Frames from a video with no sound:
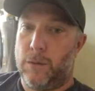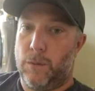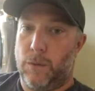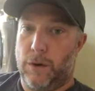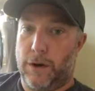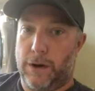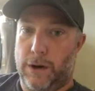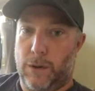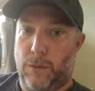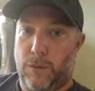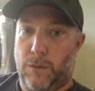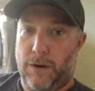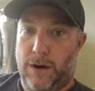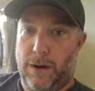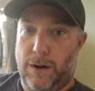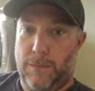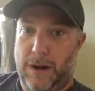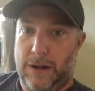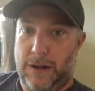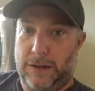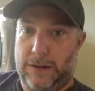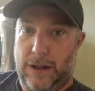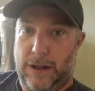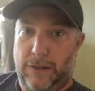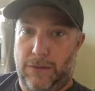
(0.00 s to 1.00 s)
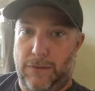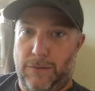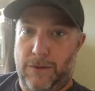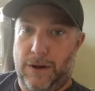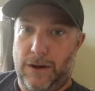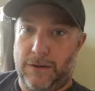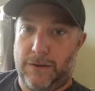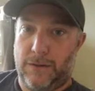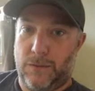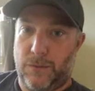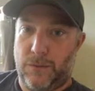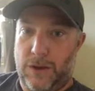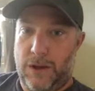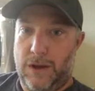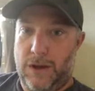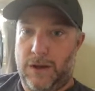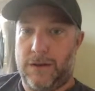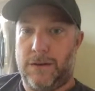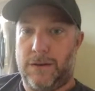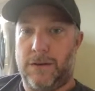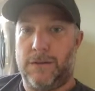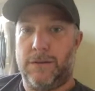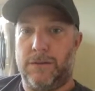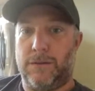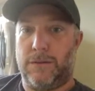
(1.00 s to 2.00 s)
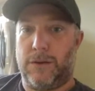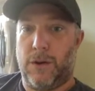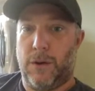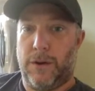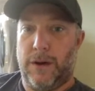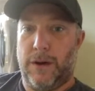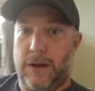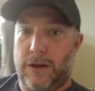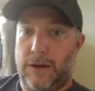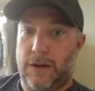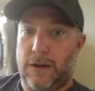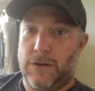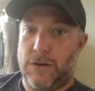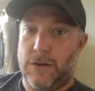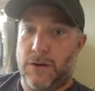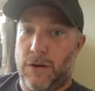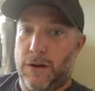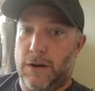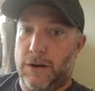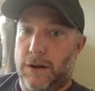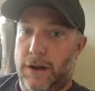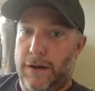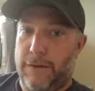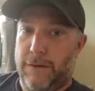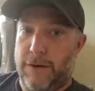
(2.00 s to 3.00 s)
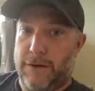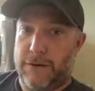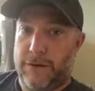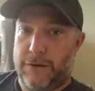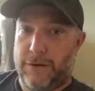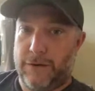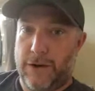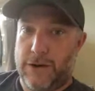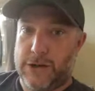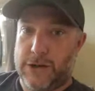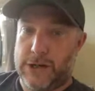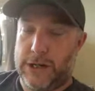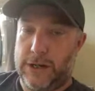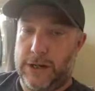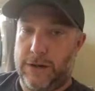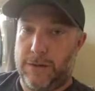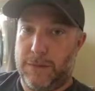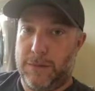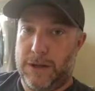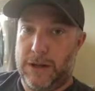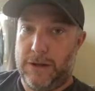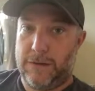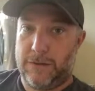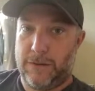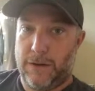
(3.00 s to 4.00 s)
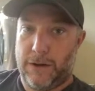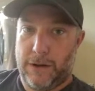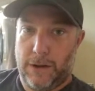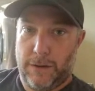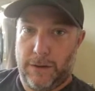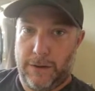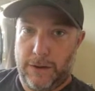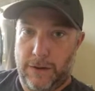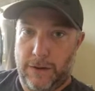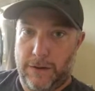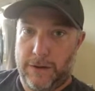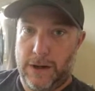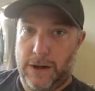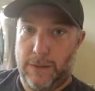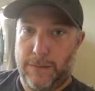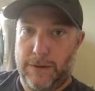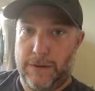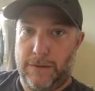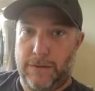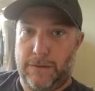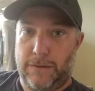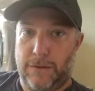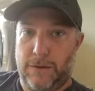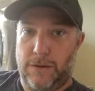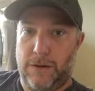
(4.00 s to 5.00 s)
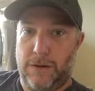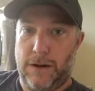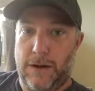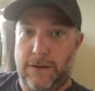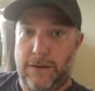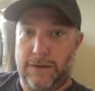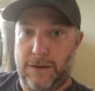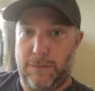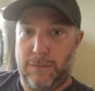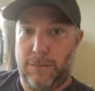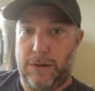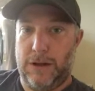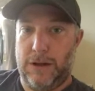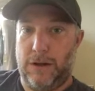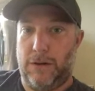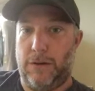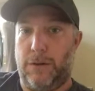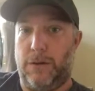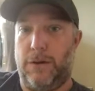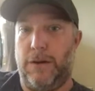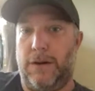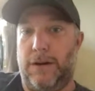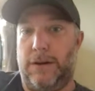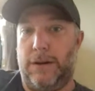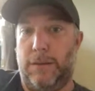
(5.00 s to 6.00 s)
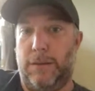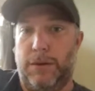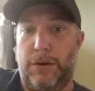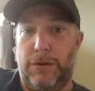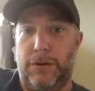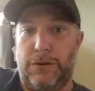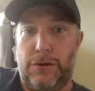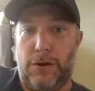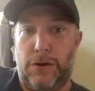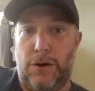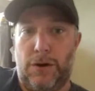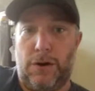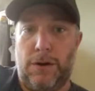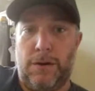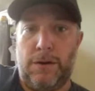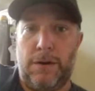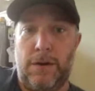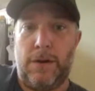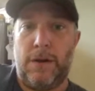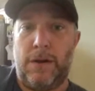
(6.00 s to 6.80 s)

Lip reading: we're going to worry about that throughout the week. Go ahead and get your online registration into me so I know that you're coming so you guys can be included in the vote draw.